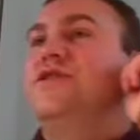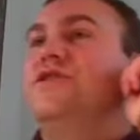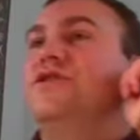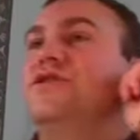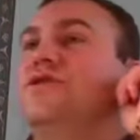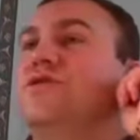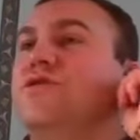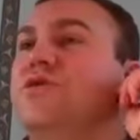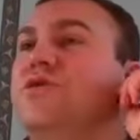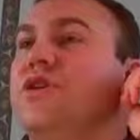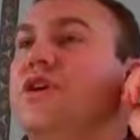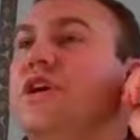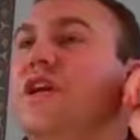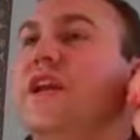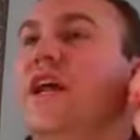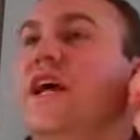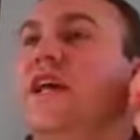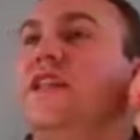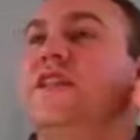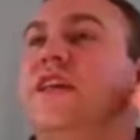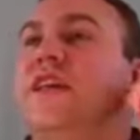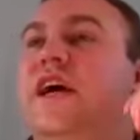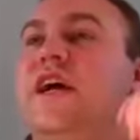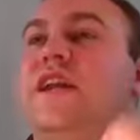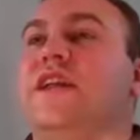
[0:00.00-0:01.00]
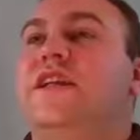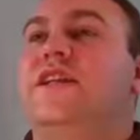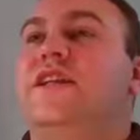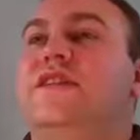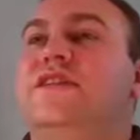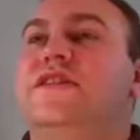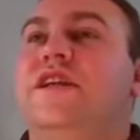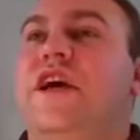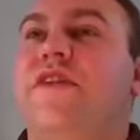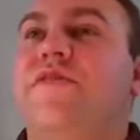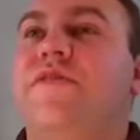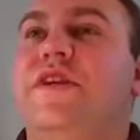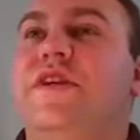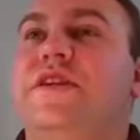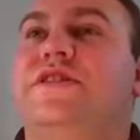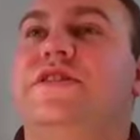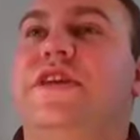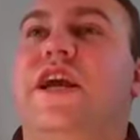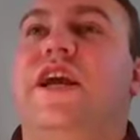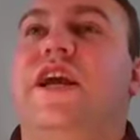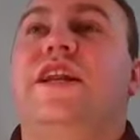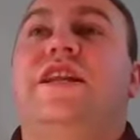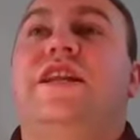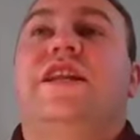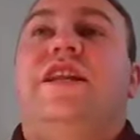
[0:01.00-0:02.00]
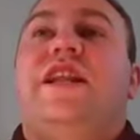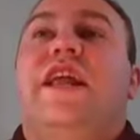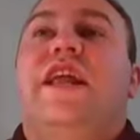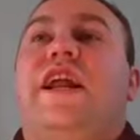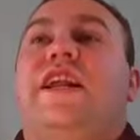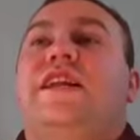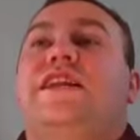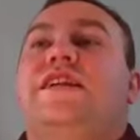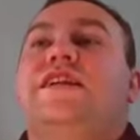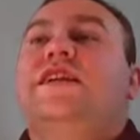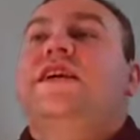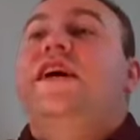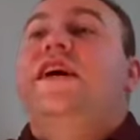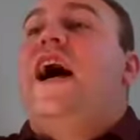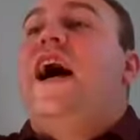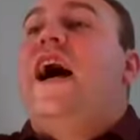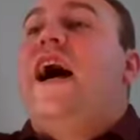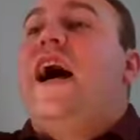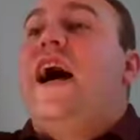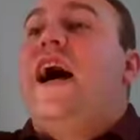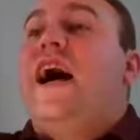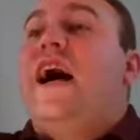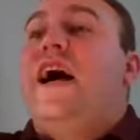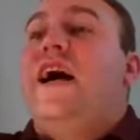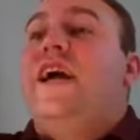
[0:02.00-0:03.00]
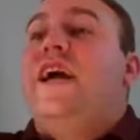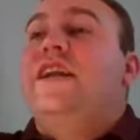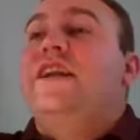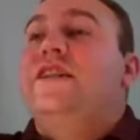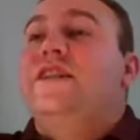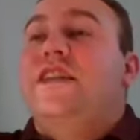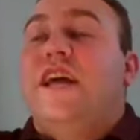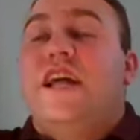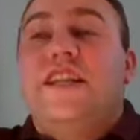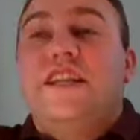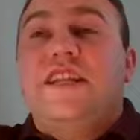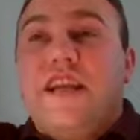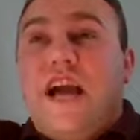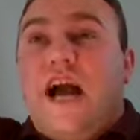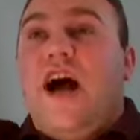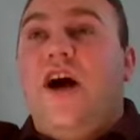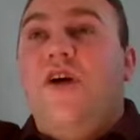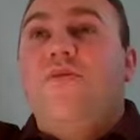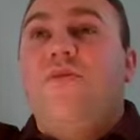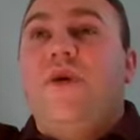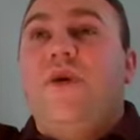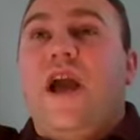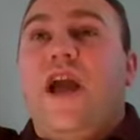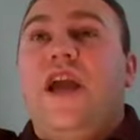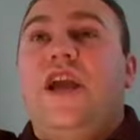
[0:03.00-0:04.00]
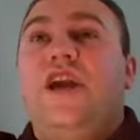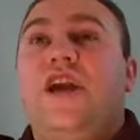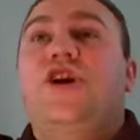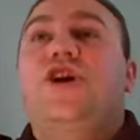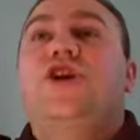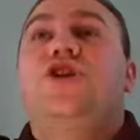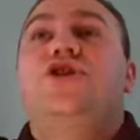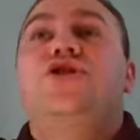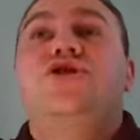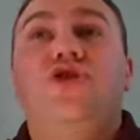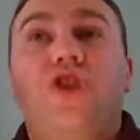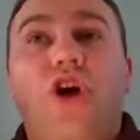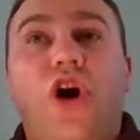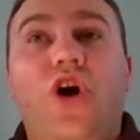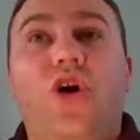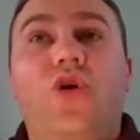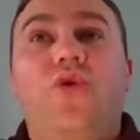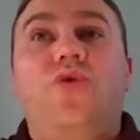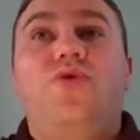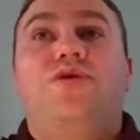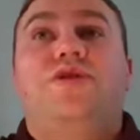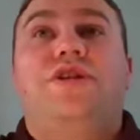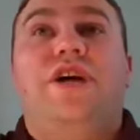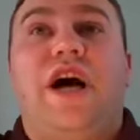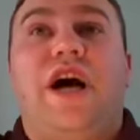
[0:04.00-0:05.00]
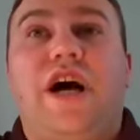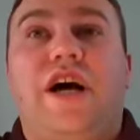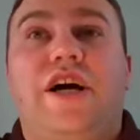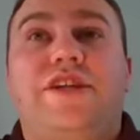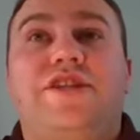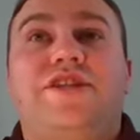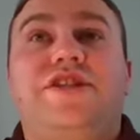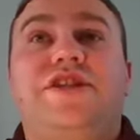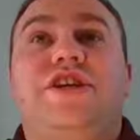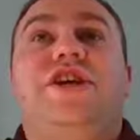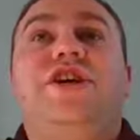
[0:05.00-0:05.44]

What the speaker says: So looking at that, David is saying that God, that Yahweh knows us.